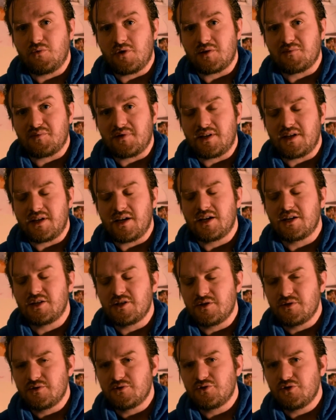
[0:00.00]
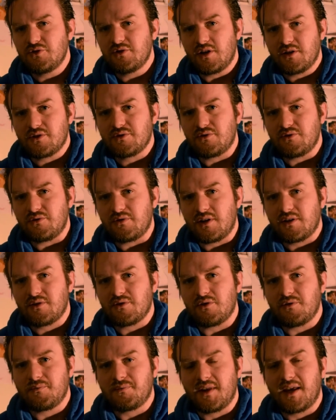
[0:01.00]
want to be. Do not do that
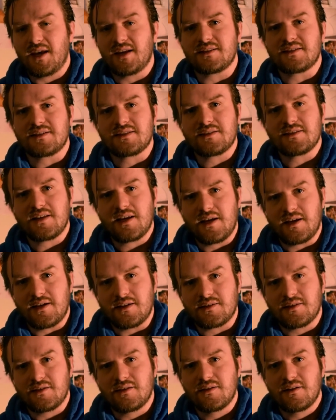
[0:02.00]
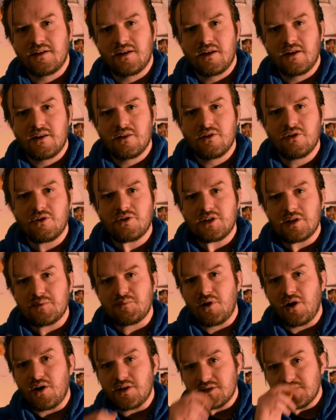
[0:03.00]
there. Instead, look on the
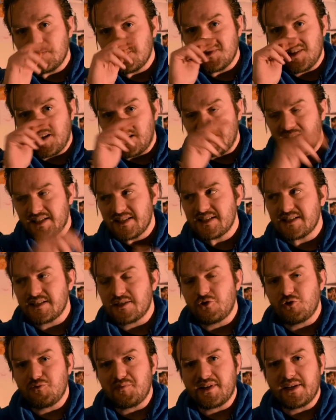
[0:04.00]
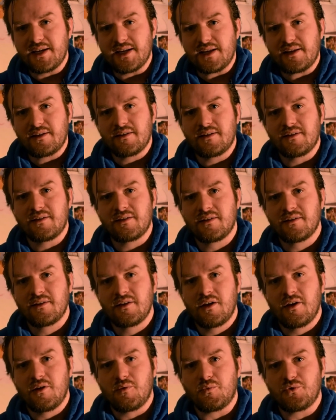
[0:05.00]
positive side. This is a new beginning,
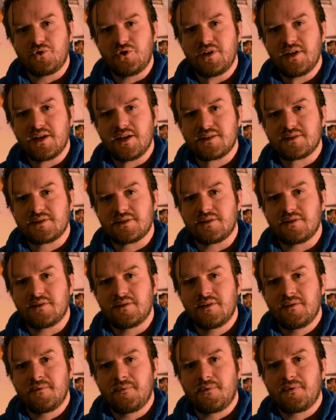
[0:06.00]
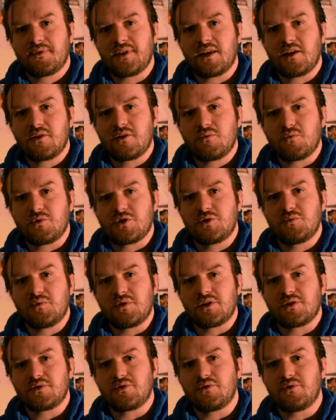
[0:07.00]
where you get to think what you
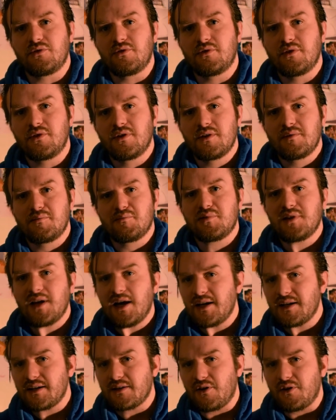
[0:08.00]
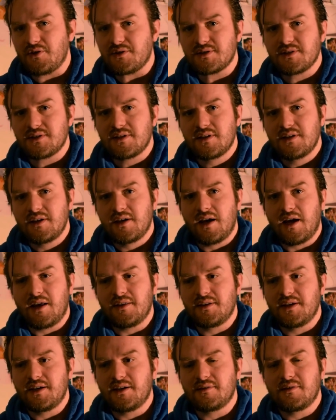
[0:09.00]
want to do, plan it out,
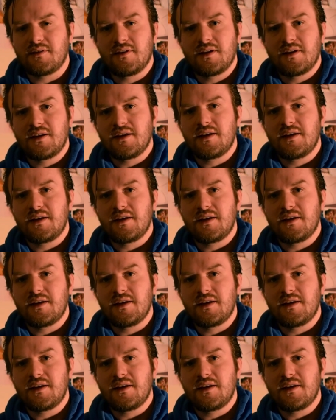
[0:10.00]
and then